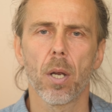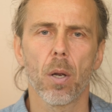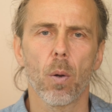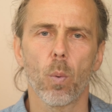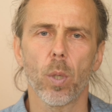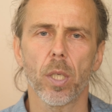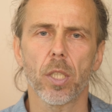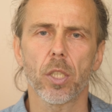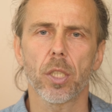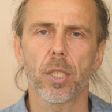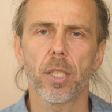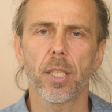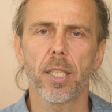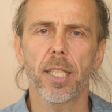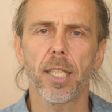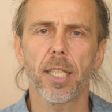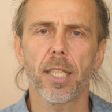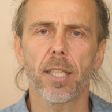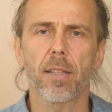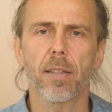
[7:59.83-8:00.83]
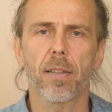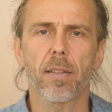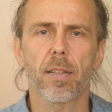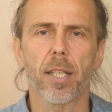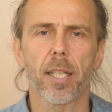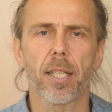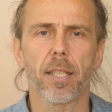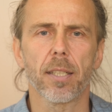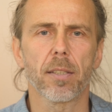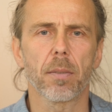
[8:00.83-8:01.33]
Which needs
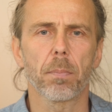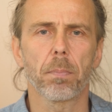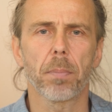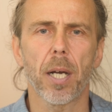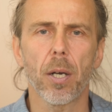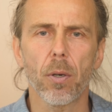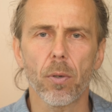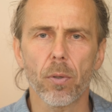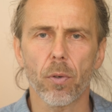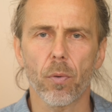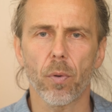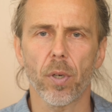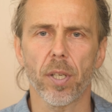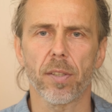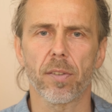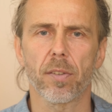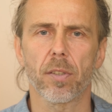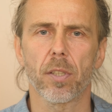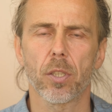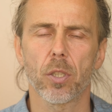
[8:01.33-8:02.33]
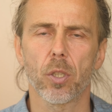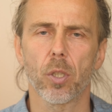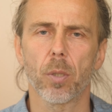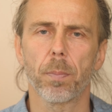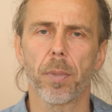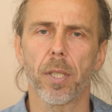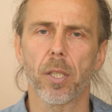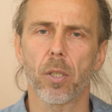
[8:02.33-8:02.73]
and boundaries should be